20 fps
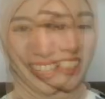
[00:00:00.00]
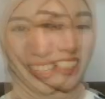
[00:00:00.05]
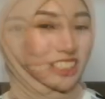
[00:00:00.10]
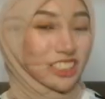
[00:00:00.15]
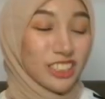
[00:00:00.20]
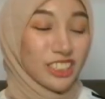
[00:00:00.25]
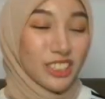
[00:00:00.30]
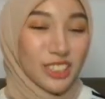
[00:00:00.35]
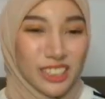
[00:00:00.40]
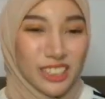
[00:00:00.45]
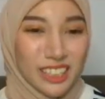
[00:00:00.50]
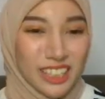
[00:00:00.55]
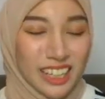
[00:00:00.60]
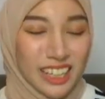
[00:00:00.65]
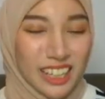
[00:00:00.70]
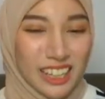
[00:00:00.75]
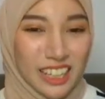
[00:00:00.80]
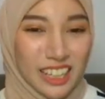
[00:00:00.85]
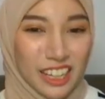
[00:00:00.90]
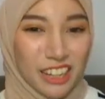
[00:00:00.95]

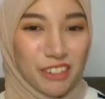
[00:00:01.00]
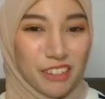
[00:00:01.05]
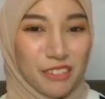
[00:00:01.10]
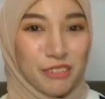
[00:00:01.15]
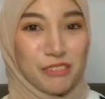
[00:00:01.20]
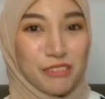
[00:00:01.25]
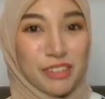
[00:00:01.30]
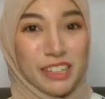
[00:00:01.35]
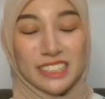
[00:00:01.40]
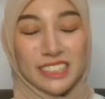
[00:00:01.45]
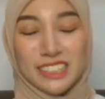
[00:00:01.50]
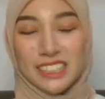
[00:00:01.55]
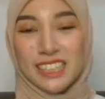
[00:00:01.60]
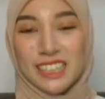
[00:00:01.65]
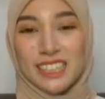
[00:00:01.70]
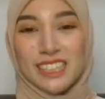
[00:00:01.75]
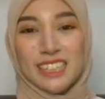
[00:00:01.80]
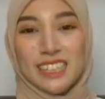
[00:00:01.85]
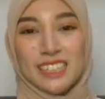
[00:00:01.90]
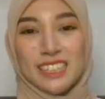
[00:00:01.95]
Generally, the financial
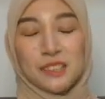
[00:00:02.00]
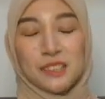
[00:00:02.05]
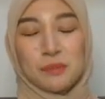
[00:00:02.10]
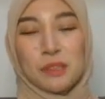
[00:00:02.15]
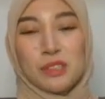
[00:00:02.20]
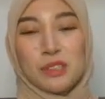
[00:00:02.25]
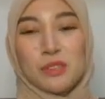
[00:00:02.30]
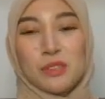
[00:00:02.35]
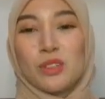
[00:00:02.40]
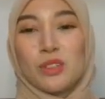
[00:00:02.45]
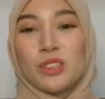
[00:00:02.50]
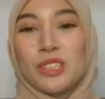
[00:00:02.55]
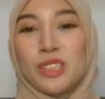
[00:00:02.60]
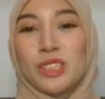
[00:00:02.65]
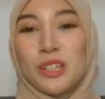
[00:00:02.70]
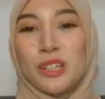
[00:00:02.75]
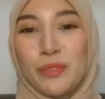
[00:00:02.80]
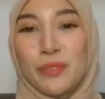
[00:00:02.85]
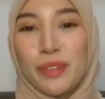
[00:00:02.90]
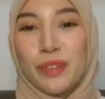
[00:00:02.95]
analyst must
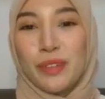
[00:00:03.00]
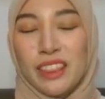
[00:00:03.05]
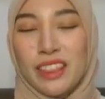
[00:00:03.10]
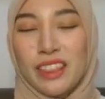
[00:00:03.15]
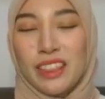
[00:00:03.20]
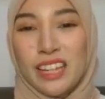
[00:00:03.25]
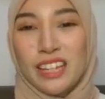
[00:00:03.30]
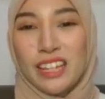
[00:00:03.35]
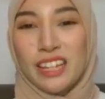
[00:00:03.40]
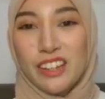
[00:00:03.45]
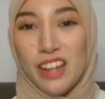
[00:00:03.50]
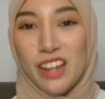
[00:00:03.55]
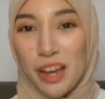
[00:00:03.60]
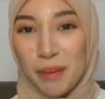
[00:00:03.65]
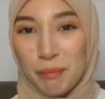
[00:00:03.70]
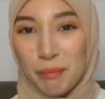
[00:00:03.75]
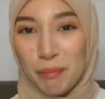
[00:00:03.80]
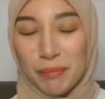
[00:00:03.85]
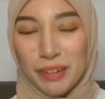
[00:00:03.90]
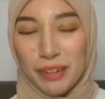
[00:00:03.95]
concern with the
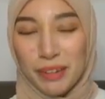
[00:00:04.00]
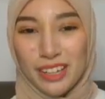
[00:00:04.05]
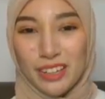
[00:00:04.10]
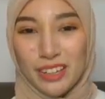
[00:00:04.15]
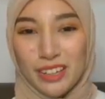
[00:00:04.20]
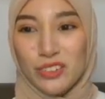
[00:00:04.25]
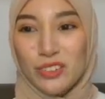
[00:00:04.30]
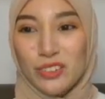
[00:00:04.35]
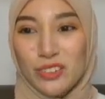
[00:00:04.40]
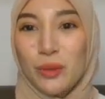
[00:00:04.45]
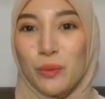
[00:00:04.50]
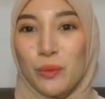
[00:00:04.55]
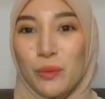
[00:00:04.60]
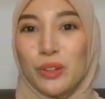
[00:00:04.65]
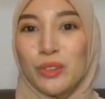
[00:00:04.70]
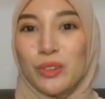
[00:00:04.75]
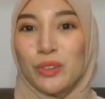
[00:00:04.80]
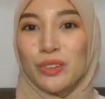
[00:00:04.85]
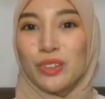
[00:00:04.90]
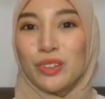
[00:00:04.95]
debt because they
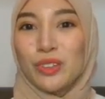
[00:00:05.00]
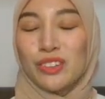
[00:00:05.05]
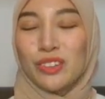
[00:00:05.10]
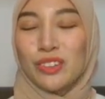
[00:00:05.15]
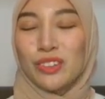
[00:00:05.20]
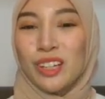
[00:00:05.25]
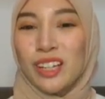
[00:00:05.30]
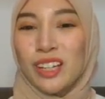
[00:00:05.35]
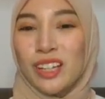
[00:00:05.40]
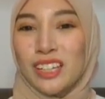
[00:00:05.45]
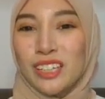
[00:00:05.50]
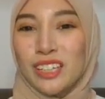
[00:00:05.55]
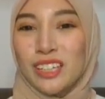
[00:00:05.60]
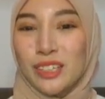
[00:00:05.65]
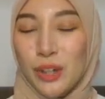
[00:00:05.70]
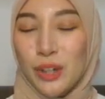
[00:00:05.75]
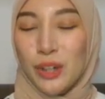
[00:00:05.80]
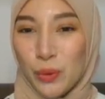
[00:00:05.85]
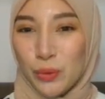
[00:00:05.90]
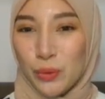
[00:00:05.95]
want to
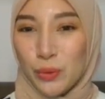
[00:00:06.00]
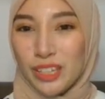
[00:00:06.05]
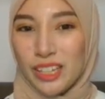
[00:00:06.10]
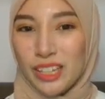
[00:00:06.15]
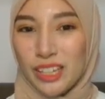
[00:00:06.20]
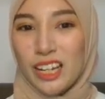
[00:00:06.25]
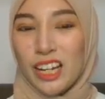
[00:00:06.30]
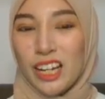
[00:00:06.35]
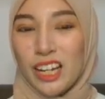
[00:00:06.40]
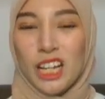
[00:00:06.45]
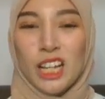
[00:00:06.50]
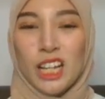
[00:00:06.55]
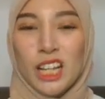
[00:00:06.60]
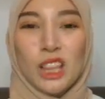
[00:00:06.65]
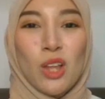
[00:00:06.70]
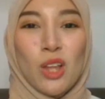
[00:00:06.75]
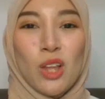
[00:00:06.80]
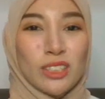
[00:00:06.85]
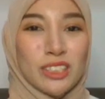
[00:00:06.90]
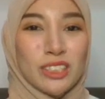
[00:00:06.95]
know the
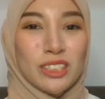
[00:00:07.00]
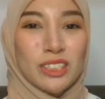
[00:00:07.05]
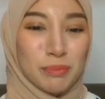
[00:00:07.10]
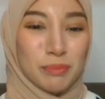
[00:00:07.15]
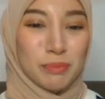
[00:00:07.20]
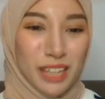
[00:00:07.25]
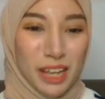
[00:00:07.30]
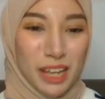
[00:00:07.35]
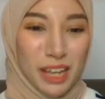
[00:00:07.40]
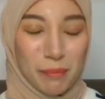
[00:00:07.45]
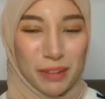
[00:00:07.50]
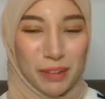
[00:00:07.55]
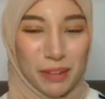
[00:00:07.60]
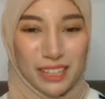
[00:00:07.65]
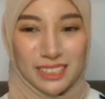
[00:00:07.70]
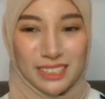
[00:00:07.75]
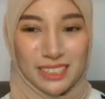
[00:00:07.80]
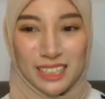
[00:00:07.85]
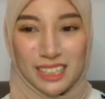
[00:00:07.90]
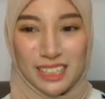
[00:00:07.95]
long-term debt
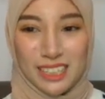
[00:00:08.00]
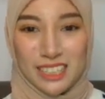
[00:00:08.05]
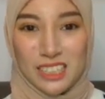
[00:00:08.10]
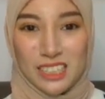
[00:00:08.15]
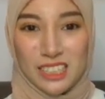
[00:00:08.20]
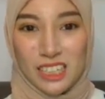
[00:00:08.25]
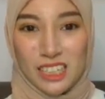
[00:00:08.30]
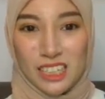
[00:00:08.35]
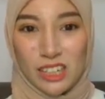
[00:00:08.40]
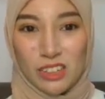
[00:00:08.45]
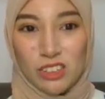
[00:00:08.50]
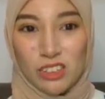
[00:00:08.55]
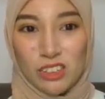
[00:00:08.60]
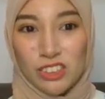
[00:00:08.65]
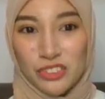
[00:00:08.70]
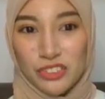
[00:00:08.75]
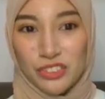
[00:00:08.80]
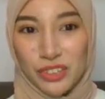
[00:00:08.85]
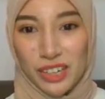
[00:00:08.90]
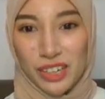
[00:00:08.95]
as it is the
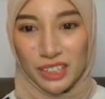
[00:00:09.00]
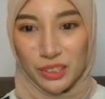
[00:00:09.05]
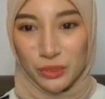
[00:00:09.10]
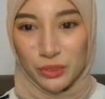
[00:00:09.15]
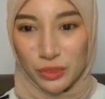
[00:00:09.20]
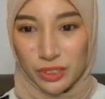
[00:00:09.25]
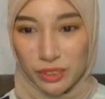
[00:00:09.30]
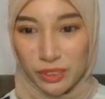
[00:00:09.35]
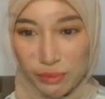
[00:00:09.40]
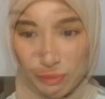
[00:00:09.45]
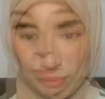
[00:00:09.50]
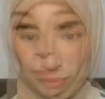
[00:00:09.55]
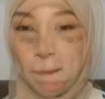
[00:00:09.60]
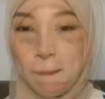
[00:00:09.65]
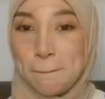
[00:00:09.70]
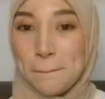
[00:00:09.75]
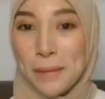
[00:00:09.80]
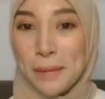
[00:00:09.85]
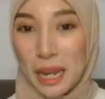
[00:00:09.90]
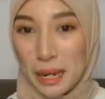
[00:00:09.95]
contractual
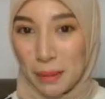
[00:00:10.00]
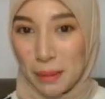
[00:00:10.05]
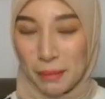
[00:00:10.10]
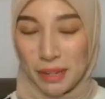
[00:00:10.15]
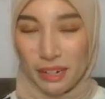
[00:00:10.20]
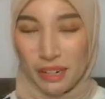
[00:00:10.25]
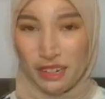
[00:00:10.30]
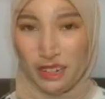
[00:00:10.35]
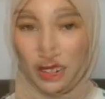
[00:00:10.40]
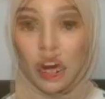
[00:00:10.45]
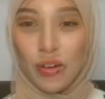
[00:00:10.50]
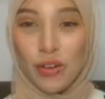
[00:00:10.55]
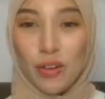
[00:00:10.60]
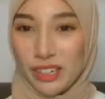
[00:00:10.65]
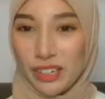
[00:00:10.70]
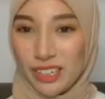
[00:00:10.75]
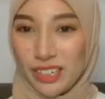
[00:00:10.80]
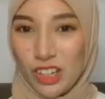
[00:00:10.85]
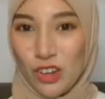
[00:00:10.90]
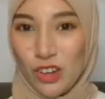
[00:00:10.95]
payment
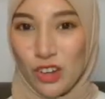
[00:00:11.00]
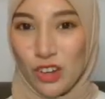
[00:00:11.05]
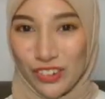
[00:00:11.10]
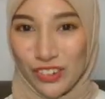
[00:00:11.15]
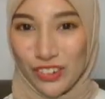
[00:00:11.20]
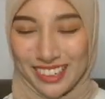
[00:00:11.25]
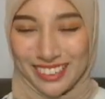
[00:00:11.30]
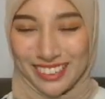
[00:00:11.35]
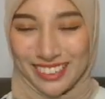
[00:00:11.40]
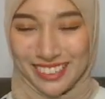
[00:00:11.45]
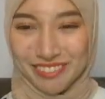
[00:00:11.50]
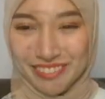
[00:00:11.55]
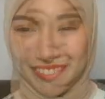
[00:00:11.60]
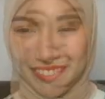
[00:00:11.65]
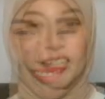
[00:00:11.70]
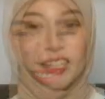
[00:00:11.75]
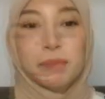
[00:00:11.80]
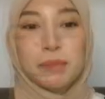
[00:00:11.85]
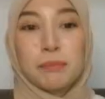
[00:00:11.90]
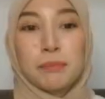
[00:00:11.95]
over the long run.
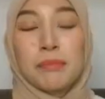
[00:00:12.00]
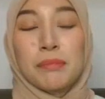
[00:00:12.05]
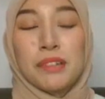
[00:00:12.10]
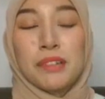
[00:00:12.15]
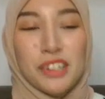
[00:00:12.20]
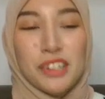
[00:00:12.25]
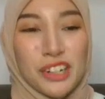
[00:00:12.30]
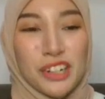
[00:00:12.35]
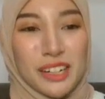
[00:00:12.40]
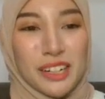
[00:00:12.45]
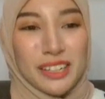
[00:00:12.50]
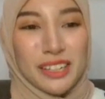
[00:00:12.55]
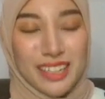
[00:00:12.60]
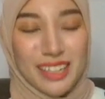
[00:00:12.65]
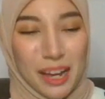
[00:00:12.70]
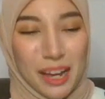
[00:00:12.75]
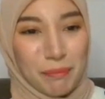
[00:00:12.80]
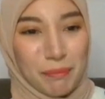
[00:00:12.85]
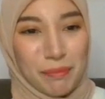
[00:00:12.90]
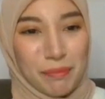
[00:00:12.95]
The more
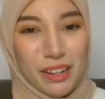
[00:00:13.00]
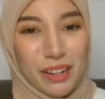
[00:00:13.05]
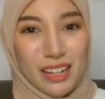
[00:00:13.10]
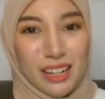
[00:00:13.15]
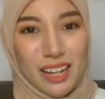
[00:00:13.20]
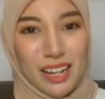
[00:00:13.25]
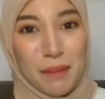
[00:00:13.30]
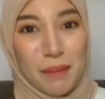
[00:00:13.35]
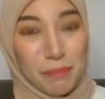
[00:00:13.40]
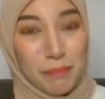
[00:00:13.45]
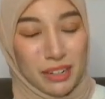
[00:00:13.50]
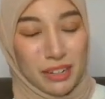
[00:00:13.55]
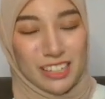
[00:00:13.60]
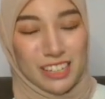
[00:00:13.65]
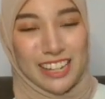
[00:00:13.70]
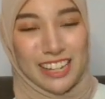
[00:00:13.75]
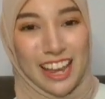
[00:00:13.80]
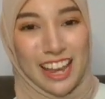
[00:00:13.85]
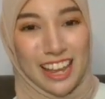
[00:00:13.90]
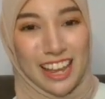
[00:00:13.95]
debt
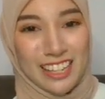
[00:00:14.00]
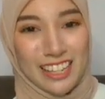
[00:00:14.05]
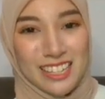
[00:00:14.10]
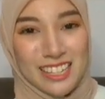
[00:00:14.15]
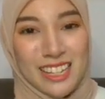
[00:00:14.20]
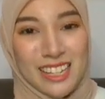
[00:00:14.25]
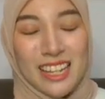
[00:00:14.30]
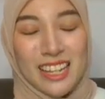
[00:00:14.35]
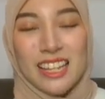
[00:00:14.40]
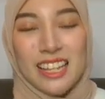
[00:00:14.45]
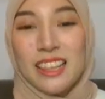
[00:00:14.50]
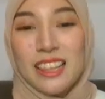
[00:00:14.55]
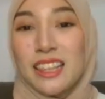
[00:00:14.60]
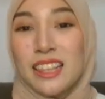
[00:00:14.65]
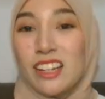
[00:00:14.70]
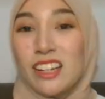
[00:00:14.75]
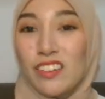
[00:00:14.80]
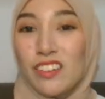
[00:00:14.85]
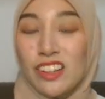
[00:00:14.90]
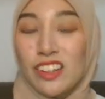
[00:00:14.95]
company has,
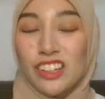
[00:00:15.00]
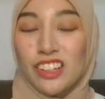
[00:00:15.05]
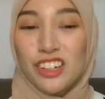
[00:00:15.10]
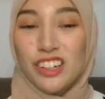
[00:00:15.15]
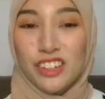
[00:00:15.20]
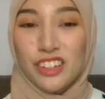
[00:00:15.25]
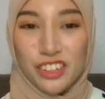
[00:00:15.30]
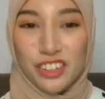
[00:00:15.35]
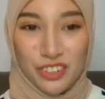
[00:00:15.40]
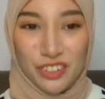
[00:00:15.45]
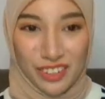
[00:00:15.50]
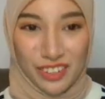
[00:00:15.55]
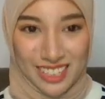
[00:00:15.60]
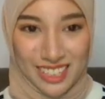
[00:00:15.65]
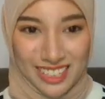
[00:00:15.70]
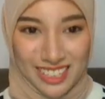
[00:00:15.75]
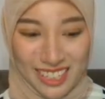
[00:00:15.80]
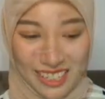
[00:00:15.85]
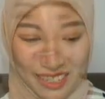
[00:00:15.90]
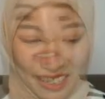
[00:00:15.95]
the greater the
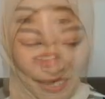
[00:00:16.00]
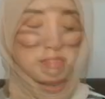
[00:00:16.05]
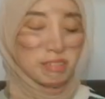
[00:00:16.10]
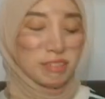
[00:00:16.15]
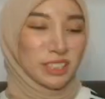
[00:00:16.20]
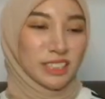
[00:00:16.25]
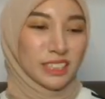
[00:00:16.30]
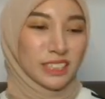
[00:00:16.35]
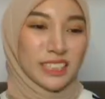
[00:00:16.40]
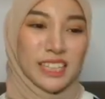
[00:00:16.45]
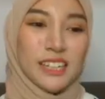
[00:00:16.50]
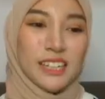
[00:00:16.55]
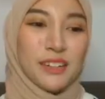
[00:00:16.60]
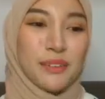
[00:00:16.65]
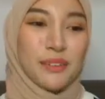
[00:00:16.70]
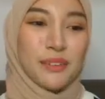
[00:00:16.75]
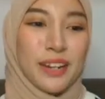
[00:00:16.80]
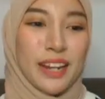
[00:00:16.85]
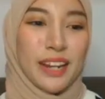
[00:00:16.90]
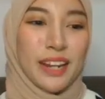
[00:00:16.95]
risk. First,
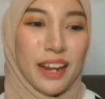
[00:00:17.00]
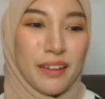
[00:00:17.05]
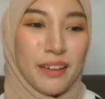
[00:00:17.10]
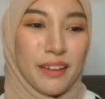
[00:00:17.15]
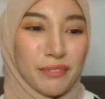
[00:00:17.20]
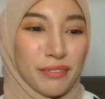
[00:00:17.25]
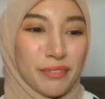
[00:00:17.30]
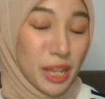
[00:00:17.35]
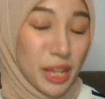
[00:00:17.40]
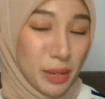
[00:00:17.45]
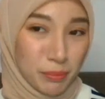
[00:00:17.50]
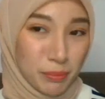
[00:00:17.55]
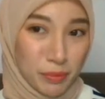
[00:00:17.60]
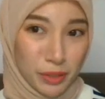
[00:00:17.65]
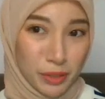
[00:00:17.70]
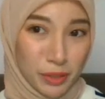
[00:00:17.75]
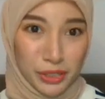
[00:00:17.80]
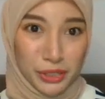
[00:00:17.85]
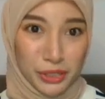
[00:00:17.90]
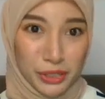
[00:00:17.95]
here we have debt
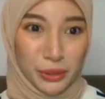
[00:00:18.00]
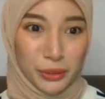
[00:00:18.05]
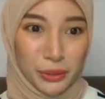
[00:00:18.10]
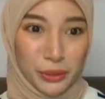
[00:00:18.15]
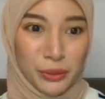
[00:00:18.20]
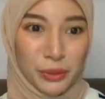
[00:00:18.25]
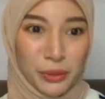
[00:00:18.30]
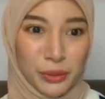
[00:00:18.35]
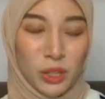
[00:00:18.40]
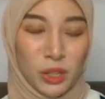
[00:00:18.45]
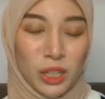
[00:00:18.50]
ratio.